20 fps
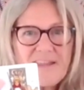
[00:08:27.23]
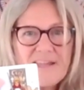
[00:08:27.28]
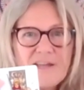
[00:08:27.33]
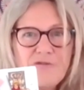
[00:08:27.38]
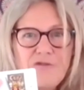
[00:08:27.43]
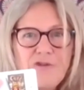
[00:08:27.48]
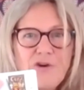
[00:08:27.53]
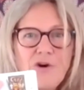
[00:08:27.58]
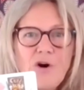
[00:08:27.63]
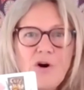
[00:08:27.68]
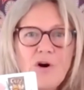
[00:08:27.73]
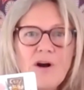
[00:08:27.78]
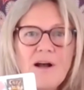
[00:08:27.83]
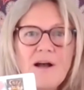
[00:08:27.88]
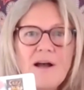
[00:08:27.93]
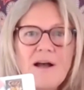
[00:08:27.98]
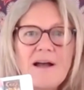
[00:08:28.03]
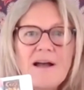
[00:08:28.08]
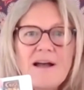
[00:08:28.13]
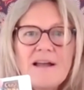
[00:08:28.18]
if you're
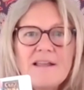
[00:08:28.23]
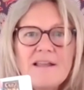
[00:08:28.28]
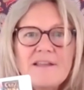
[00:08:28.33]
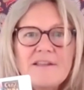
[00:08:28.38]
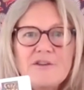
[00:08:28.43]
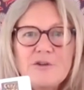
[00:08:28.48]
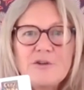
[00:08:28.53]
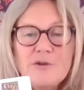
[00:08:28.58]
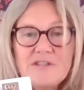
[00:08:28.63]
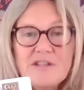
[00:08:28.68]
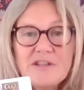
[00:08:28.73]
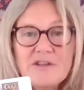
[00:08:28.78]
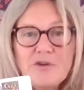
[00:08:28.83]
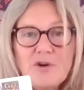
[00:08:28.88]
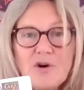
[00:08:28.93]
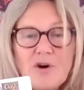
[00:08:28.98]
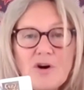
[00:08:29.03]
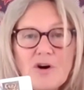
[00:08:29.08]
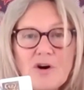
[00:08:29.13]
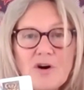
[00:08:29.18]
using
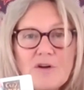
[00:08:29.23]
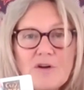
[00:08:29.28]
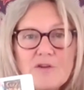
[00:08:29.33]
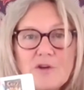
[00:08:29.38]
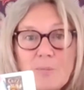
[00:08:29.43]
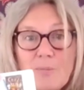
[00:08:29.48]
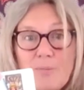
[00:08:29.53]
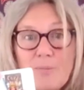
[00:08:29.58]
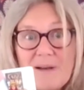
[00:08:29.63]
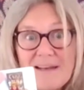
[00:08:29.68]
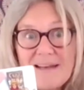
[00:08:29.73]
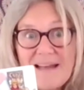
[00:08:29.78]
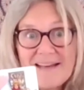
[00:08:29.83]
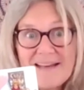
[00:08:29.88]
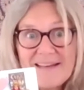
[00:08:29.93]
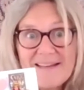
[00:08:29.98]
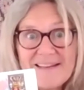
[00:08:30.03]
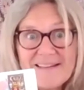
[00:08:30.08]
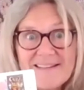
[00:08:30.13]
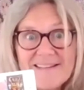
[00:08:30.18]
your
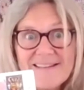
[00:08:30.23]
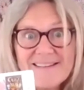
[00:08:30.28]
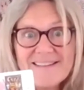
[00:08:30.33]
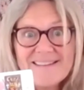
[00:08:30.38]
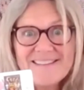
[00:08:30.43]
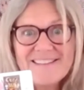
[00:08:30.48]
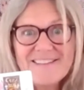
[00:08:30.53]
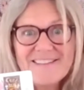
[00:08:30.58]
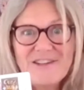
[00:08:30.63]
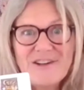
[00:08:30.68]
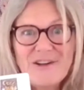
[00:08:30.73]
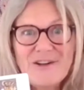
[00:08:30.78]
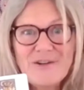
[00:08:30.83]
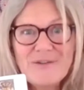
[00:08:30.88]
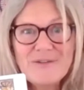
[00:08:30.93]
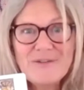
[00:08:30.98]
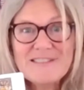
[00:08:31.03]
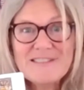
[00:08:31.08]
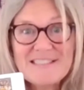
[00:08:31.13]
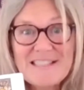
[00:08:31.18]
planning, you
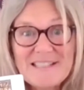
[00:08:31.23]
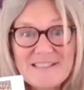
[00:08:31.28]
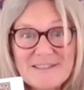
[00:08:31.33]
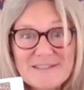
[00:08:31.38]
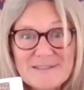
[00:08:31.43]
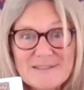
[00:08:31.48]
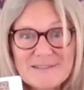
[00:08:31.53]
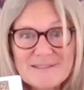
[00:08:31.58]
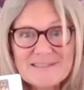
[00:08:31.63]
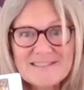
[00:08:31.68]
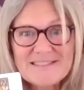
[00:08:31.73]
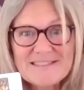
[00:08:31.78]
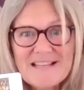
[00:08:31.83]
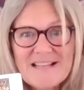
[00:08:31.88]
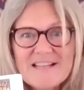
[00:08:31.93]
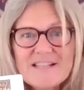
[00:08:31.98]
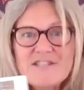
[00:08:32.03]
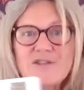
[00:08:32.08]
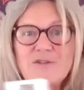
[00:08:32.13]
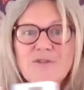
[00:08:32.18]
know, skills
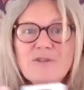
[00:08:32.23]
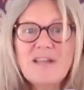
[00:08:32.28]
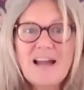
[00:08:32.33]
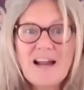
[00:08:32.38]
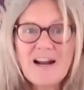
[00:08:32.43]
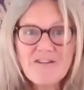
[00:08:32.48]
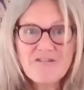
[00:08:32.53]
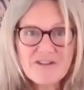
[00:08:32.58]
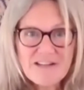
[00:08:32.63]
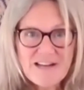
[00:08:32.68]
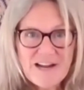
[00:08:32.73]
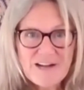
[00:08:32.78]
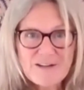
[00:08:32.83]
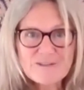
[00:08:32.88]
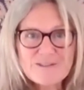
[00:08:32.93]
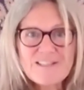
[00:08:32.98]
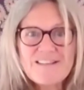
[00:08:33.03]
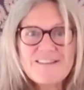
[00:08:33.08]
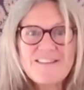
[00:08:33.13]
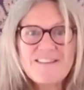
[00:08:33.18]
to carry
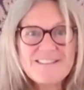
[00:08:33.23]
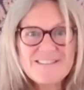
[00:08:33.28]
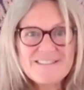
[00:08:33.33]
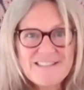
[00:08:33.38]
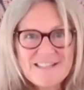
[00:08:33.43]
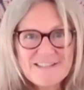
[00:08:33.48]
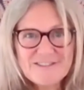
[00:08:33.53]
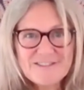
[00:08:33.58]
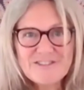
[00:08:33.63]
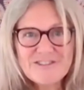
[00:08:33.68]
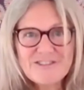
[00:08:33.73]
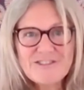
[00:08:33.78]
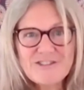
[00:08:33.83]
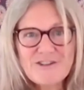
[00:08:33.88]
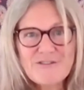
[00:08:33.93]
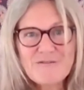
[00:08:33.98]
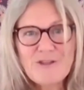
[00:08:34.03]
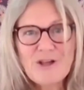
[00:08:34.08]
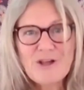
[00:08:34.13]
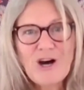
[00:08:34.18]
out the intentions
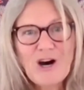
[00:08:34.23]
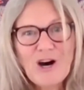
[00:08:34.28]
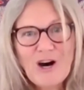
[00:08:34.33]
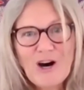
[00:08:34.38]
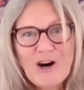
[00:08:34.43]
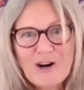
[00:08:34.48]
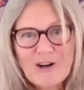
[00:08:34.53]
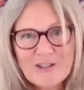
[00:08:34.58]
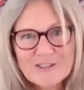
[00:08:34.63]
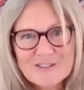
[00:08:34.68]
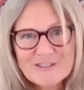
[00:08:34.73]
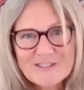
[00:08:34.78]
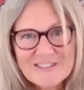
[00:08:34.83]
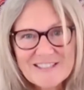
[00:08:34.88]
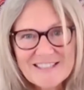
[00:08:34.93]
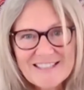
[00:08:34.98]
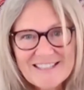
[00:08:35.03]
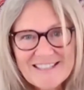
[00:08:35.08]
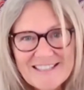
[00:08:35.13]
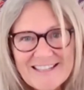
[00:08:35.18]
of the heart,
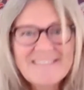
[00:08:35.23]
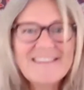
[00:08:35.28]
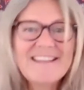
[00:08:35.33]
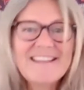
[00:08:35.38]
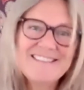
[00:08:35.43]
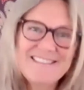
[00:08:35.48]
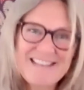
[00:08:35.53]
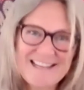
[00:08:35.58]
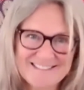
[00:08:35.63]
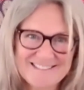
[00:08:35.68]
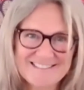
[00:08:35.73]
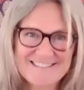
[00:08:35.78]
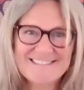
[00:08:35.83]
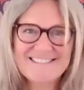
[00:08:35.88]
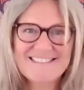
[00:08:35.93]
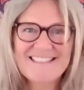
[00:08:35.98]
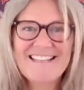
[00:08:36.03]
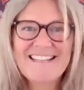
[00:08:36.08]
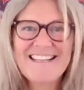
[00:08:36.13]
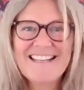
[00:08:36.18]
then yes,
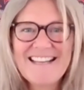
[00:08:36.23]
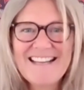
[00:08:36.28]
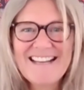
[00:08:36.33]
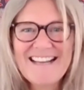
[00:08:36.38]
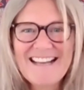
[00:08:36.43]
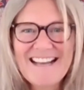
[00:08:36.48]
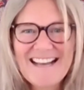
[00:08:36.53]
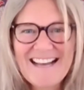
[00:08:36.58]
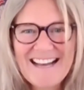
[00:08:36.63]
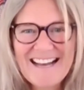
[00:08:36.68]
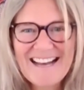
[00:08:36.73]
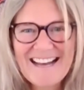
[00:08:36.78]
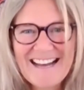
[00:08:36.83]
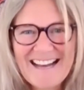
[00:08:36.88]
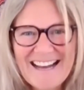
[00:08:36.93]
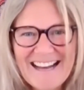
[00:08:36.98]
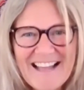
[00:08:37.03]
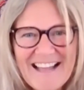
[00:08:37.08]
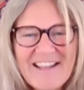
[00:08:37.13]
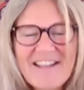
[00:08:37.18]

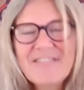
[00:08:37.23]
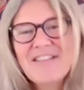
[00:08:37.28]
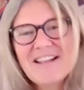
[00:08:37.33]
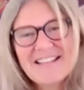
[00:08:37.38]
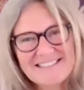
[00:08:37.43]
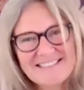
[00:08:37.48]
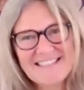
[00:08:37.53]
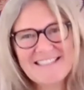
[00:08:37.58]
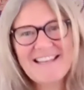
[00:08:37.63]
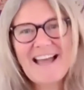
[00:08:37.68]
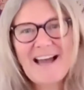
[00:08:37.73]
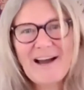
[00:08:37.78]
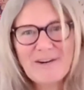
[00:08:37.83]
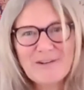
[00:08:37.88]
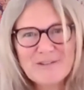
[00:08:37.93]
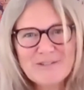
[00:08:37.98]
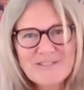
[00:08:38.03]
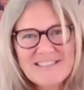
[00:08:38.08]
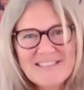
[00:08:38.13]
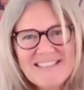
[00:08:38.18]
that's
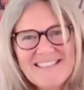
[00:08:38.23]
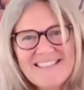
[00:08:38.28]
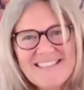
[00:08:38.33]
allowed.